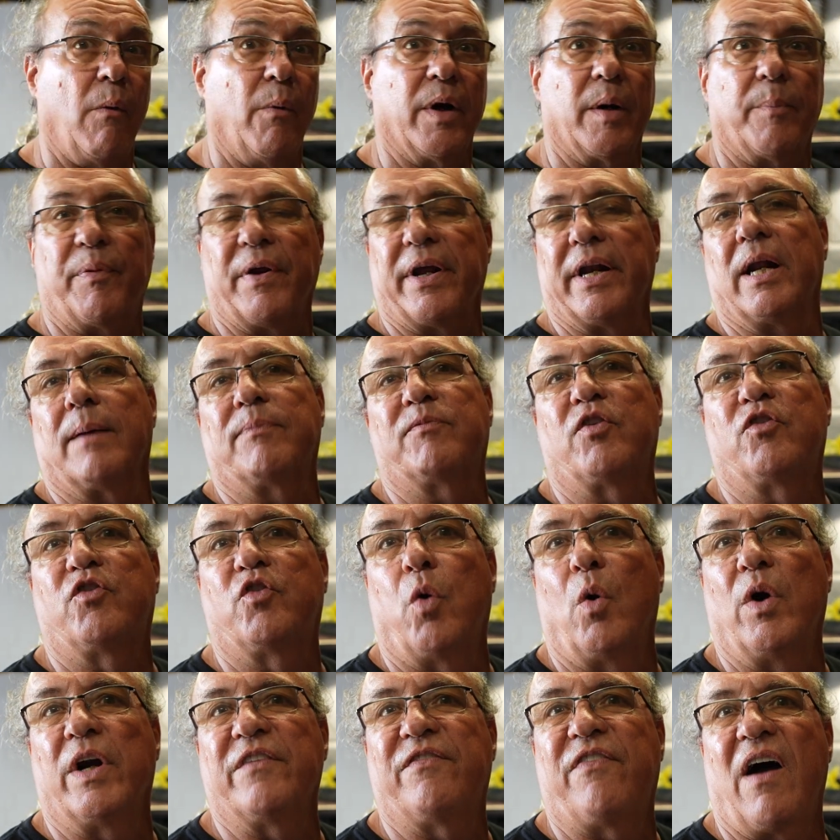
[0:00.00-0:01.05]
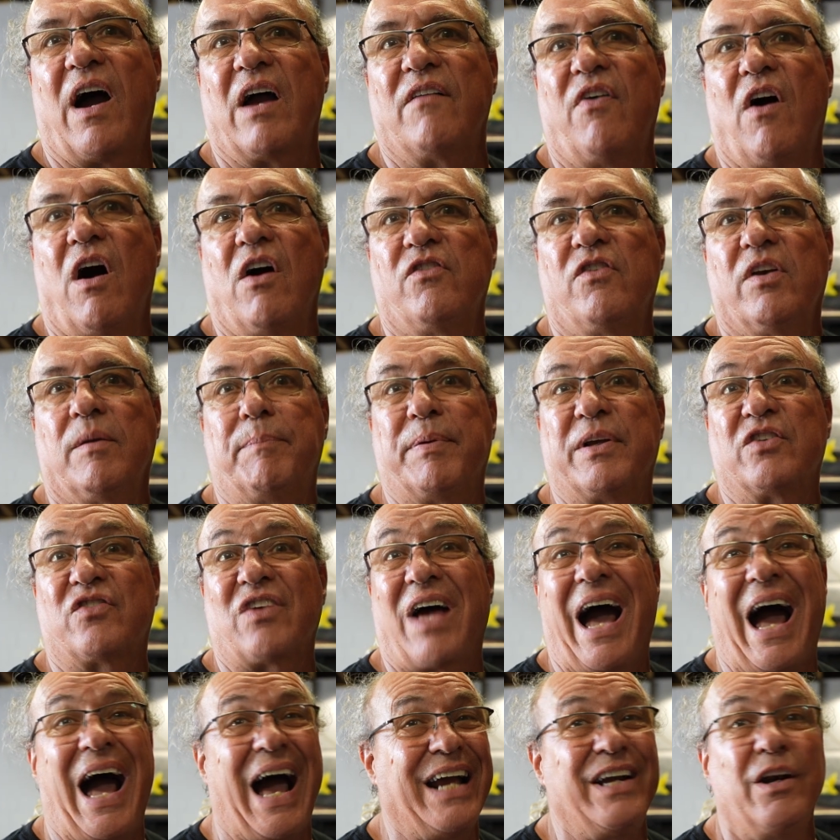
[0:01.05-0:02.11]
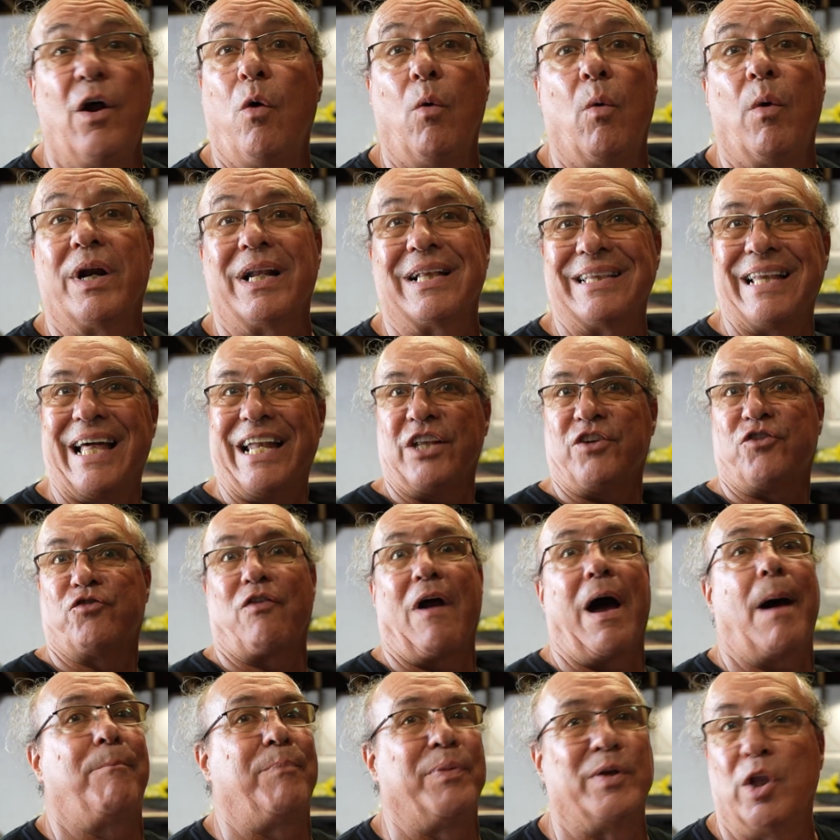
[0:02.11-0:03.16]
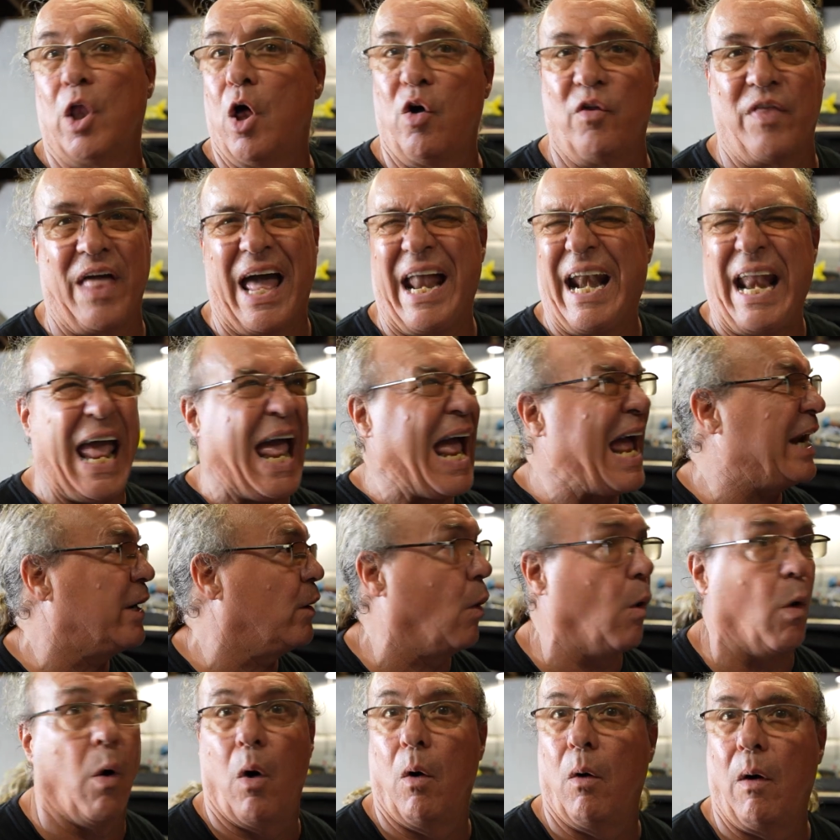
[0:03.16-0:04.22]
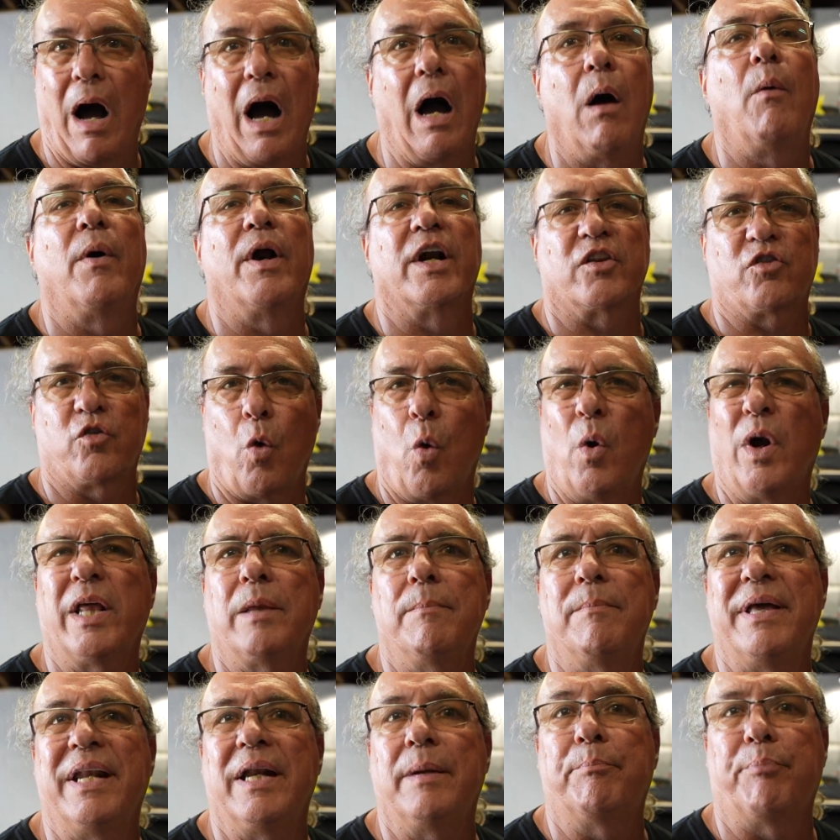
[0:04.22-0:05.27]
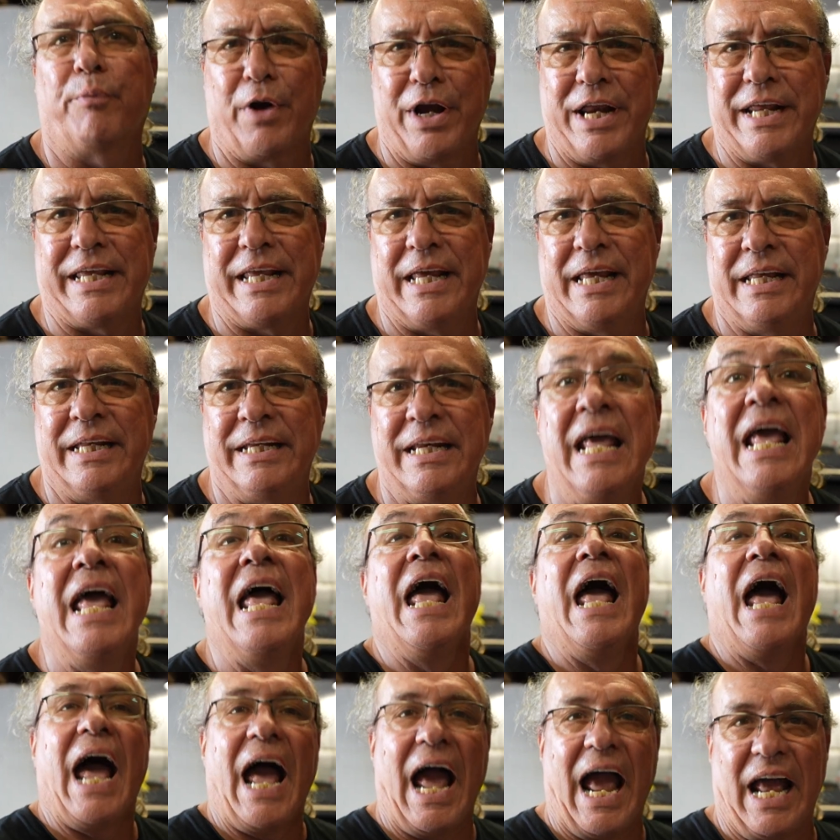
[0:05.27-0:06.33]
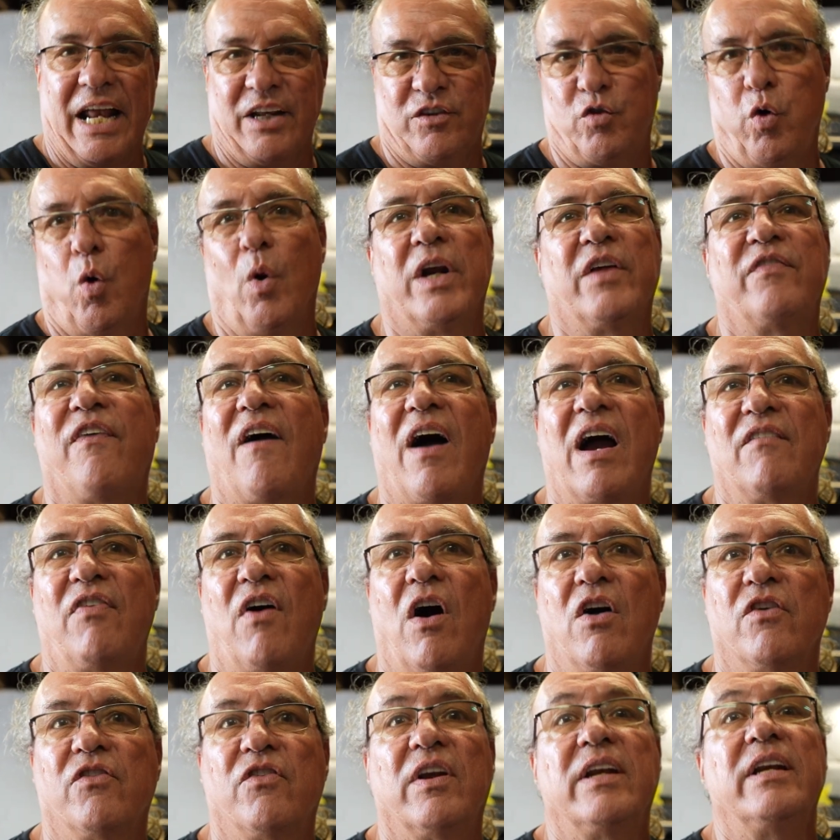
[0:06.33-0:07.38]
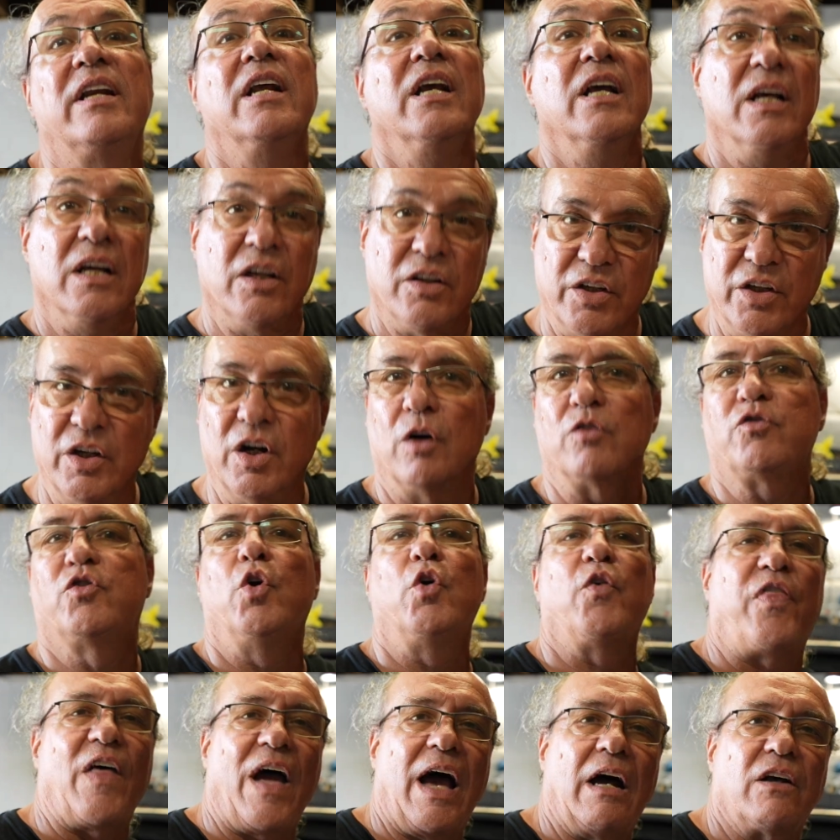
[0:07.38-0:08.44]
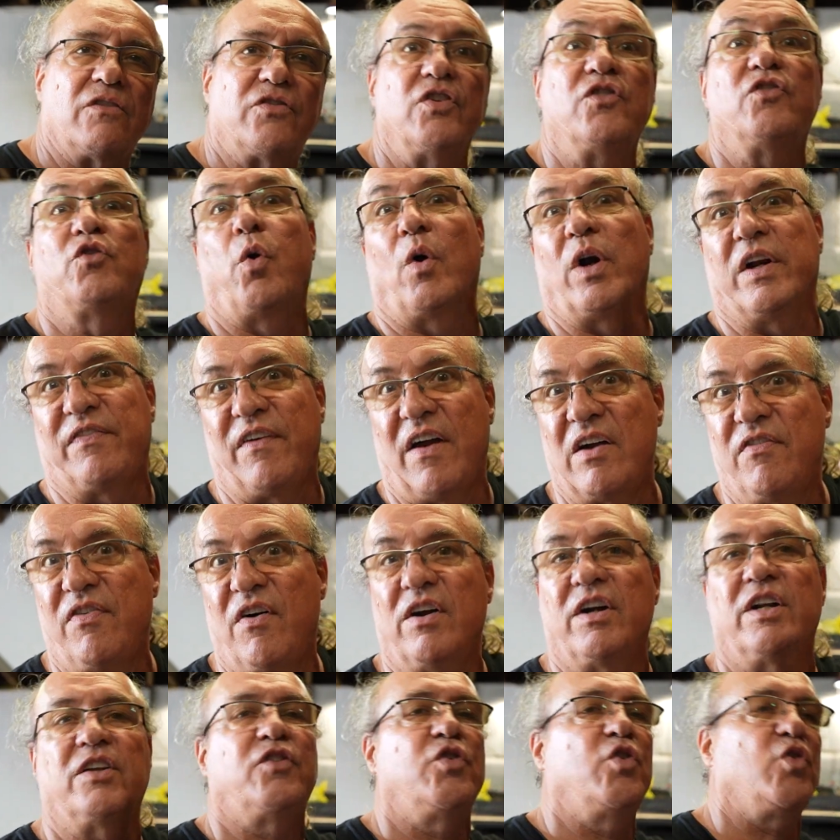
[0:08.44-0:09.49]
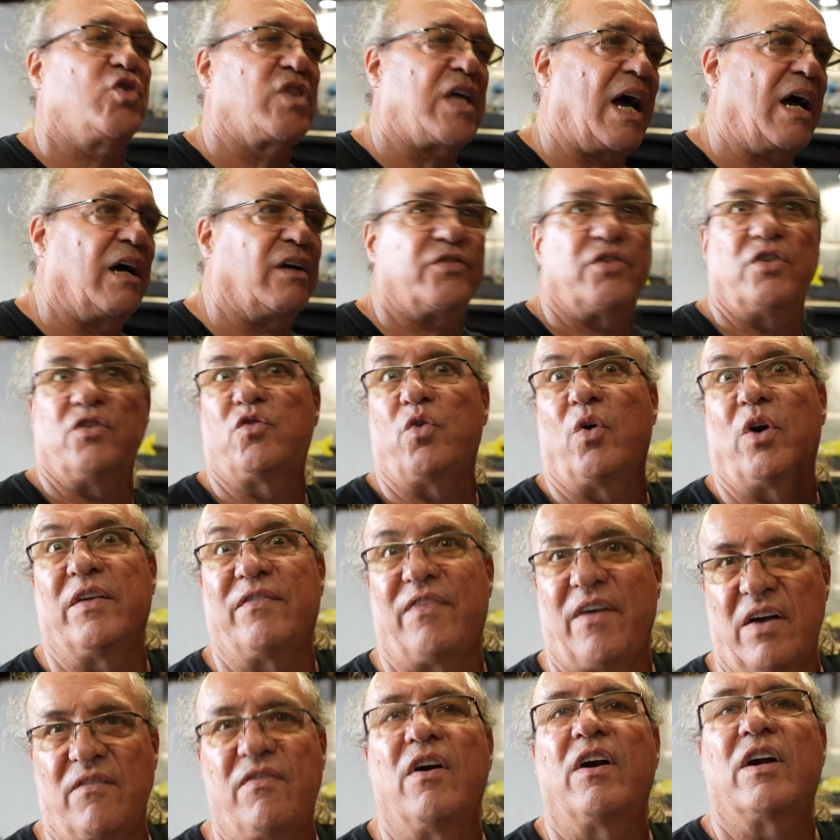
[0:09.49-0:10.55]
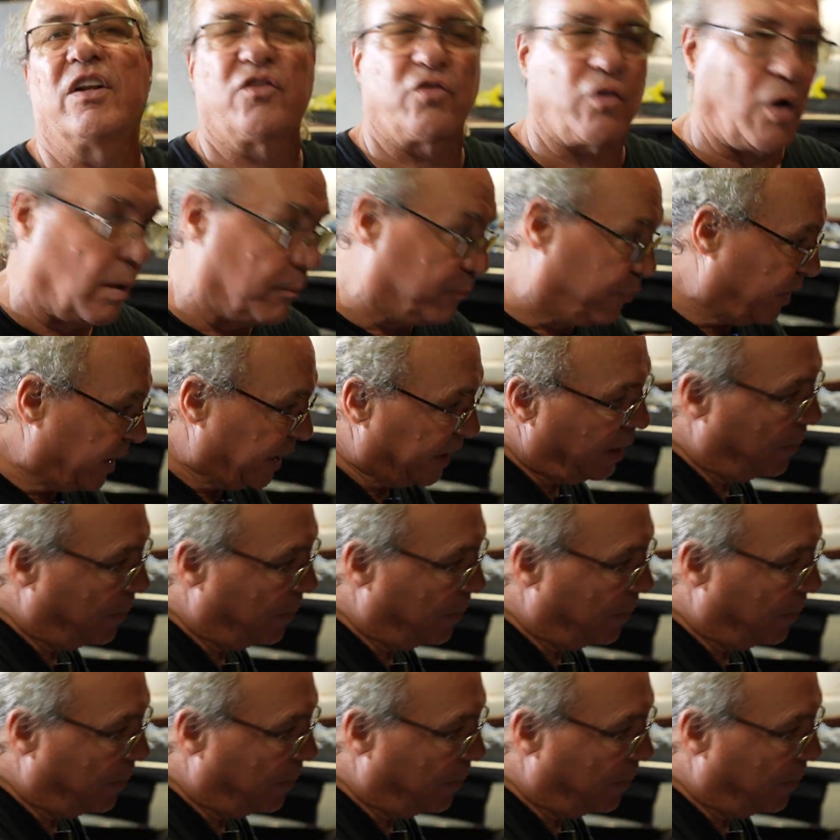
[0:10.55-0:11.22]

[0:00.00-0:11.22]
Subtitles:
want to bring it up to 2,500 because I don't want to let it drop below that at all. I want a 20-minute break-in at 2,500, 2,000, 2,500, 2,000, 2,500. So I'll bring it